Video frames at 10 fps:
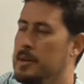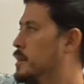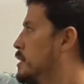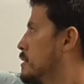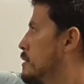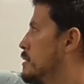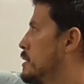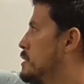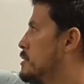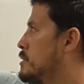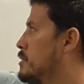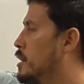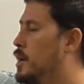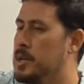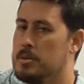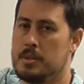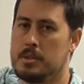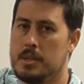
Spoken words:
Like it's just got hydrogens,